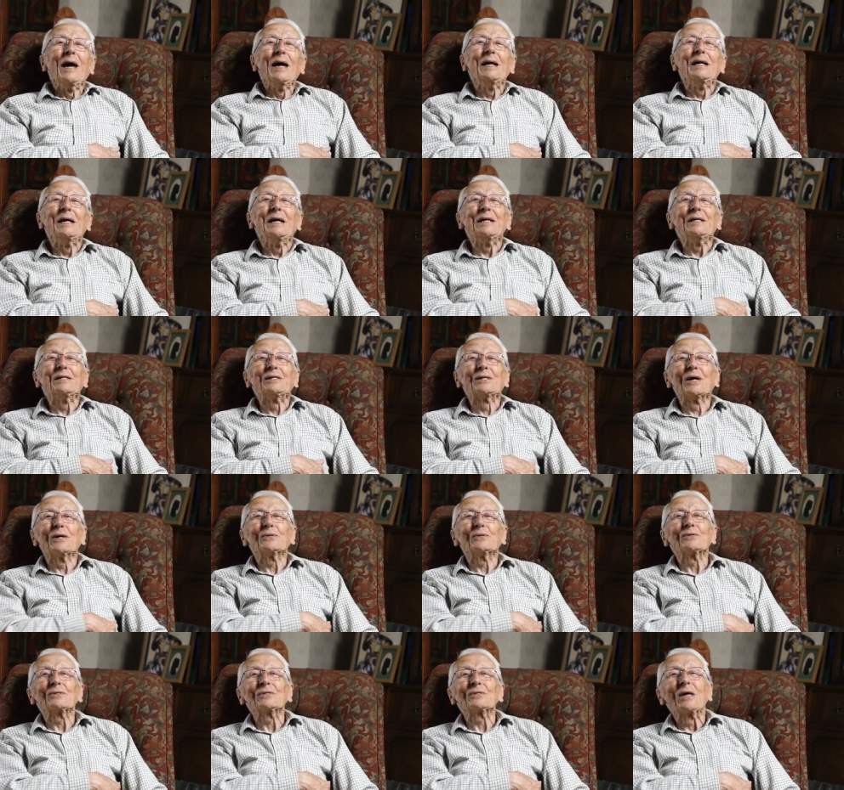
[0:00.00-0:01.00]
He
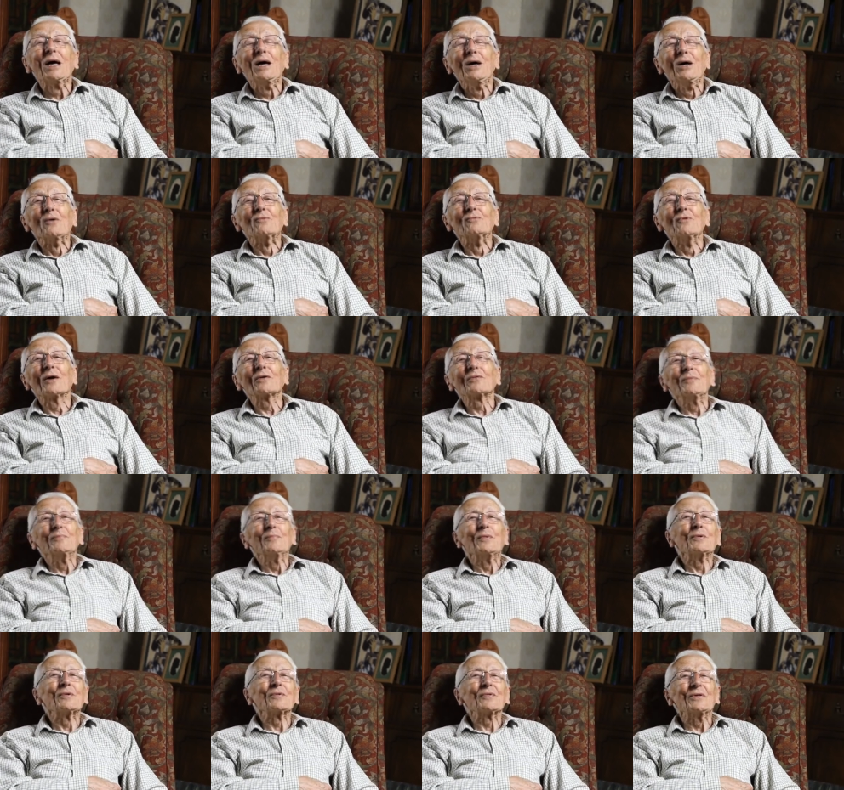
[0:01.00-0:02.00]
told us rather
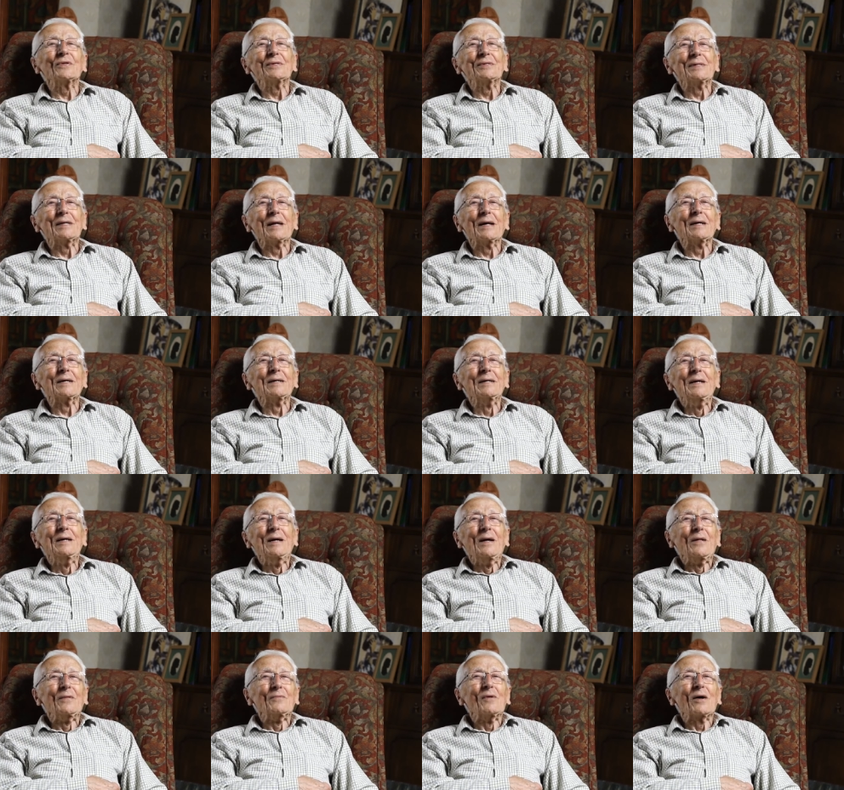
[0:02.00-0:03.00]
more than uh,
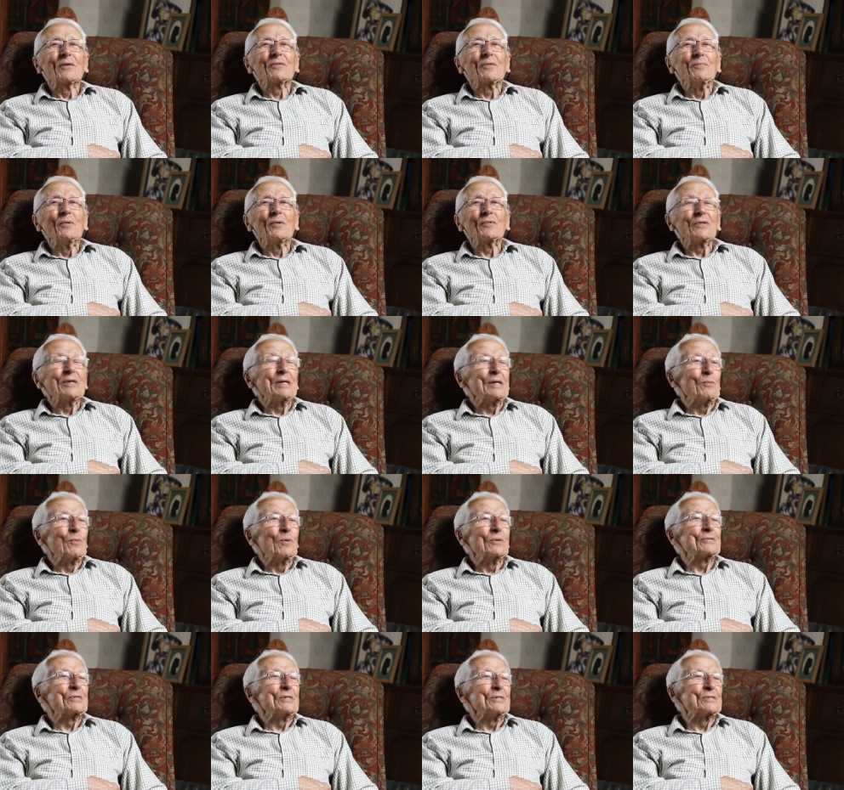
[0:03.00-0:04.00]
rather more than he
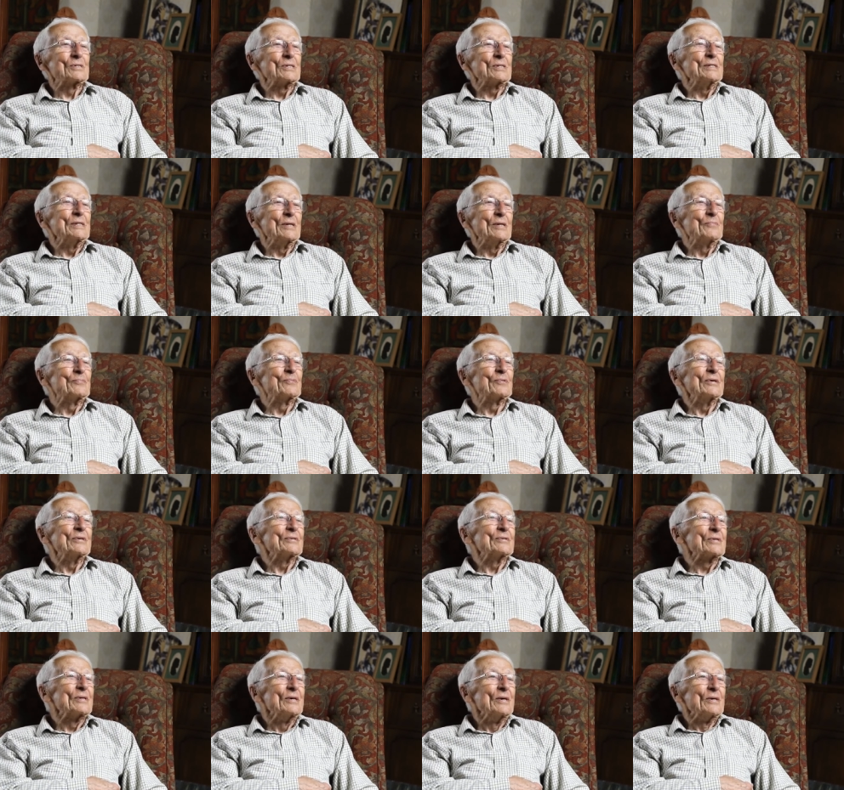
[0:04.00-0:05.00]
wanted seen in
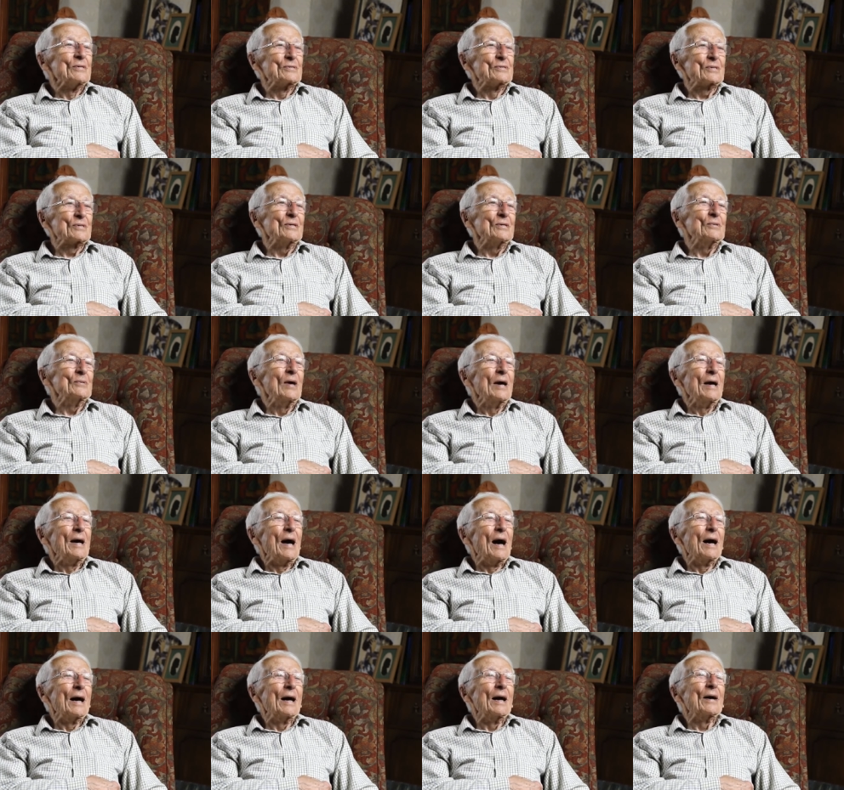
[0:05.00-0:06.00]
print. So
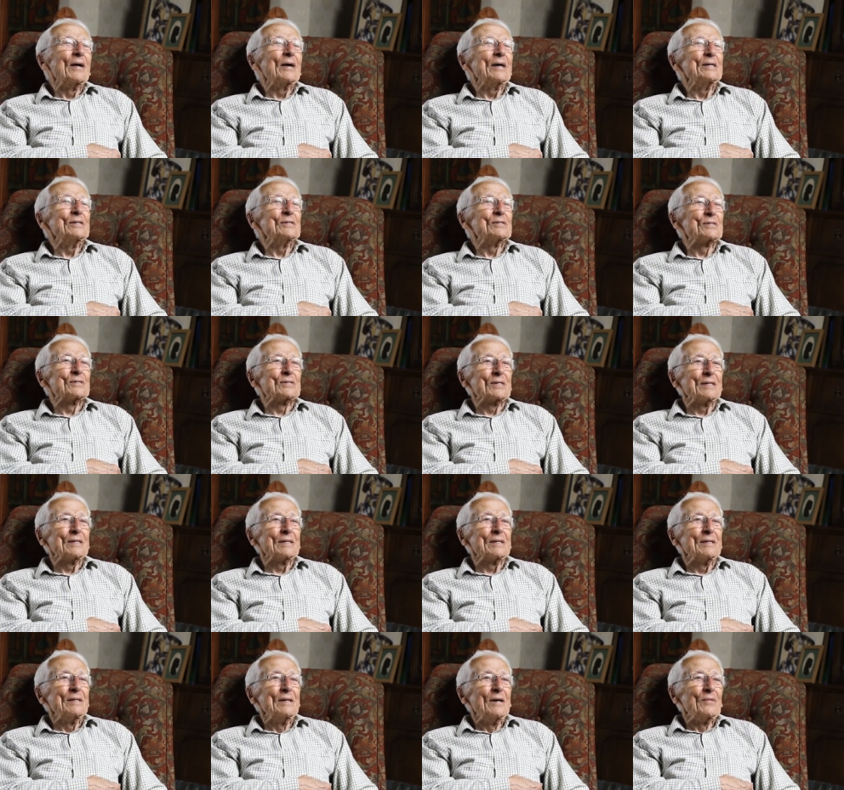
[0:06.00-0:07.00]
uh, his
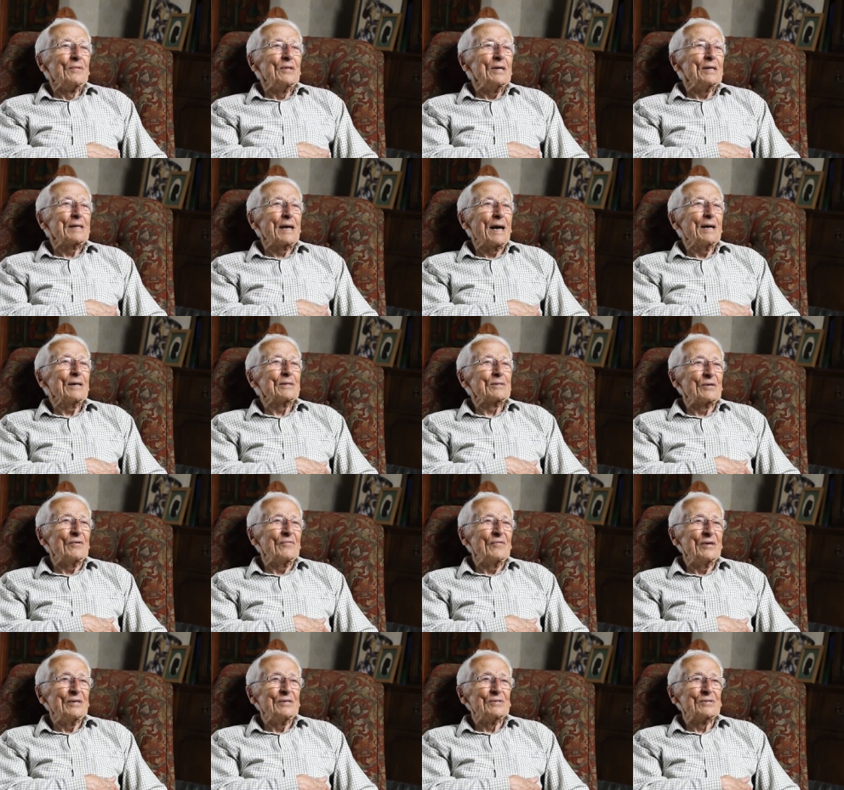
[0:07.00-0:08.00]
uh, the account
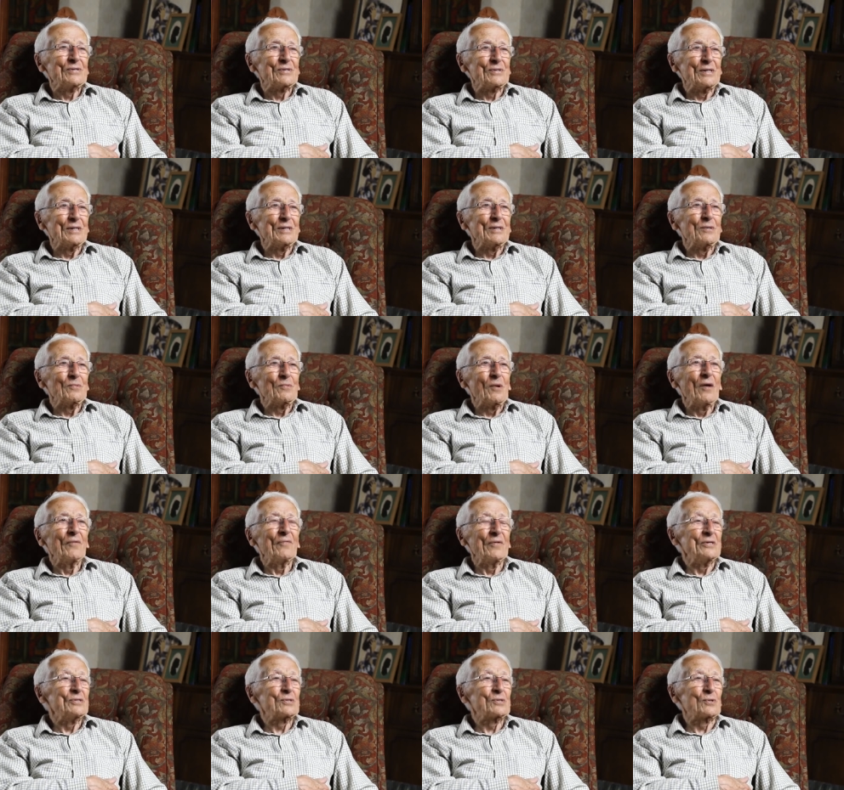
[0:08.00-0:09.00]
of his uh,
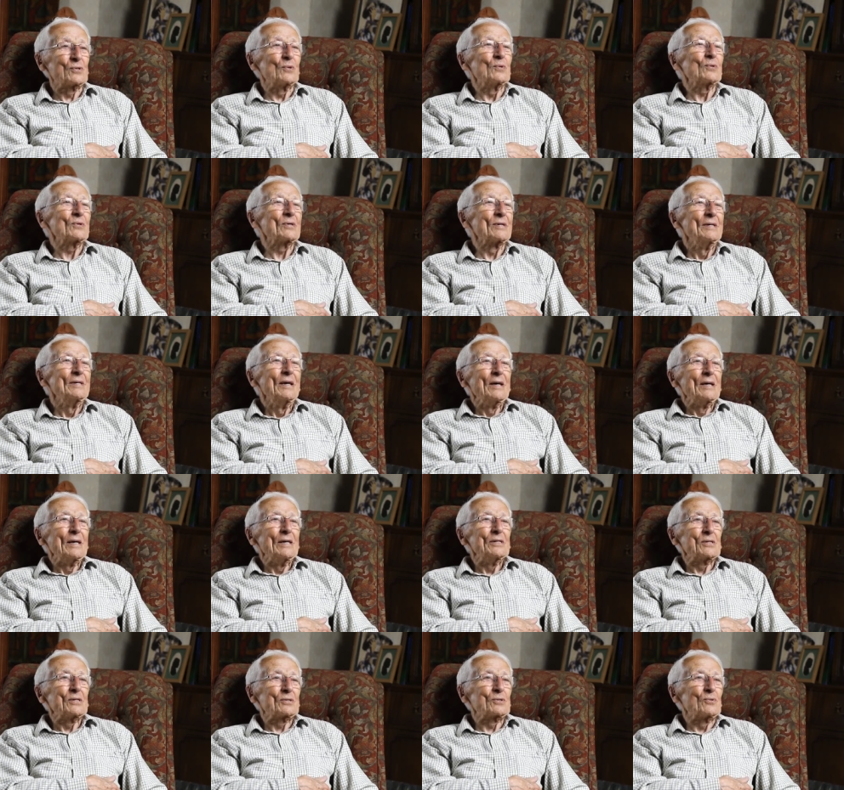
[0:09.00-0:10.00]
of his talk
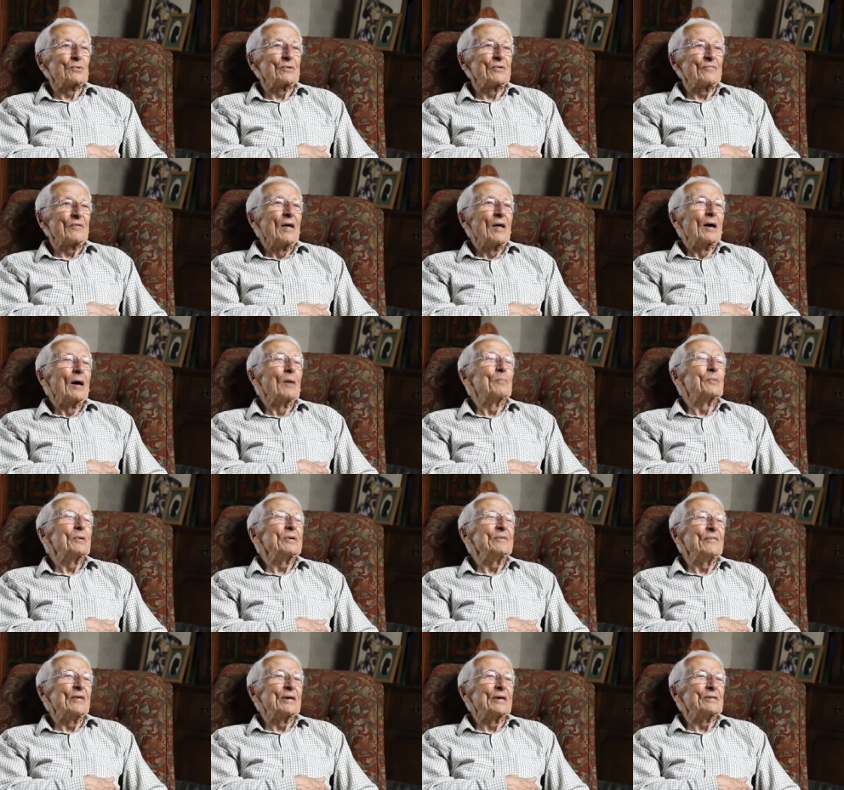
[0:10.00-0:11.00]
is a sort of
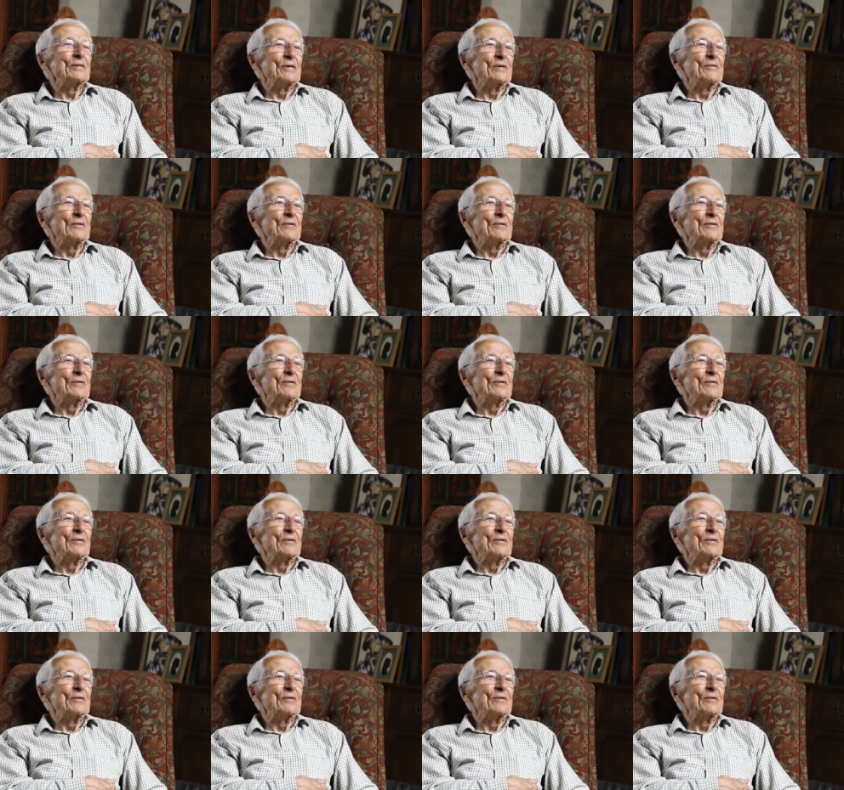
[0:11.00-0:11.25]
abbreviated